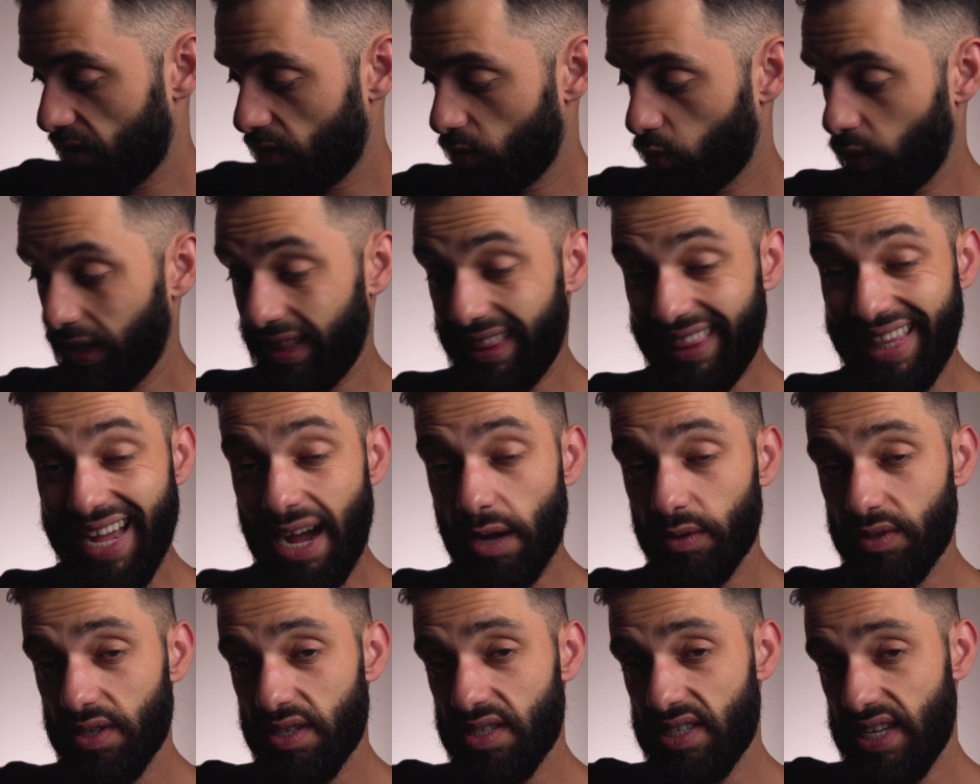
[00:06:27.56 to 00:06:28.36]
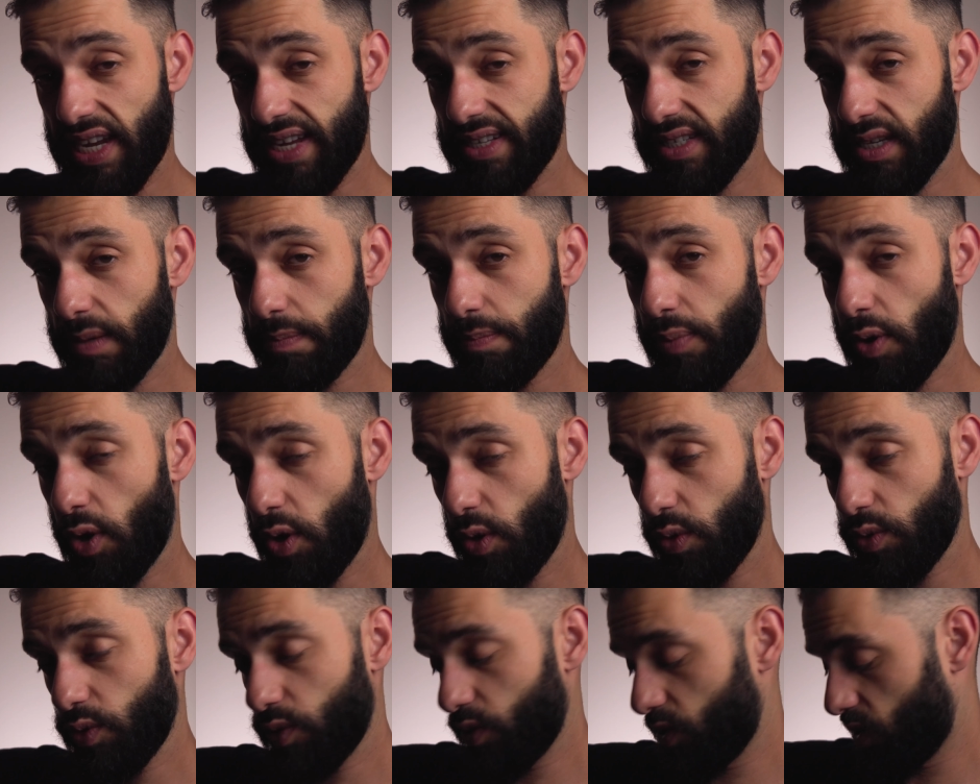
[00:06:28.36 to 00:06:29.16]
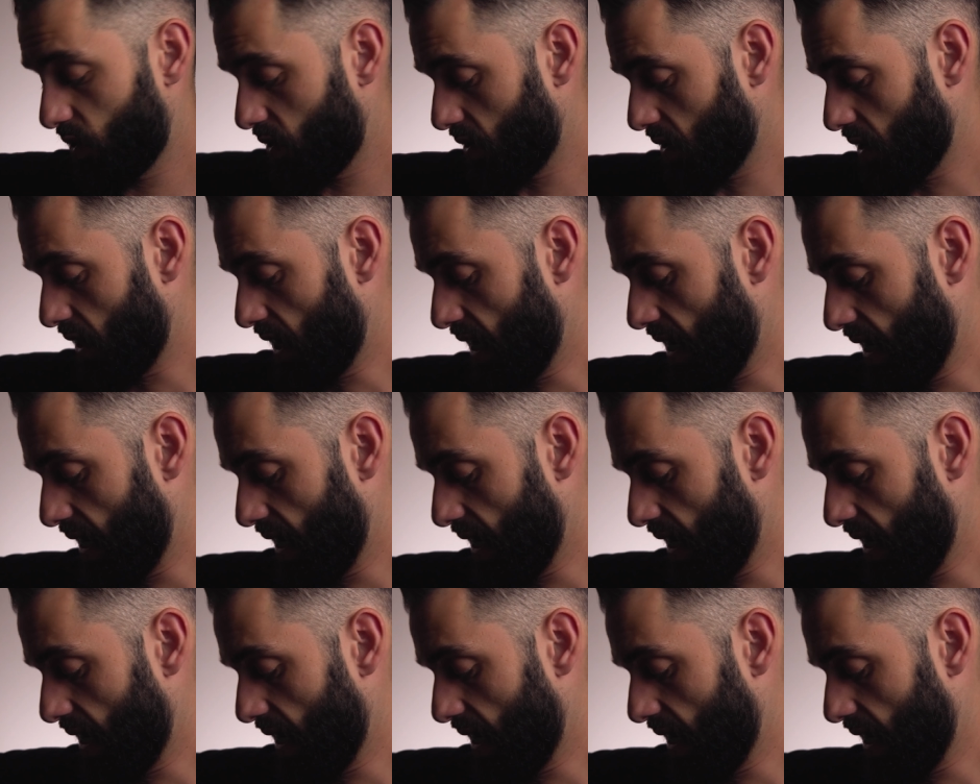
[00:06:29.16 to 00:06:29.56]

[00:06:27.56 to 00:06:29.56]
without the center post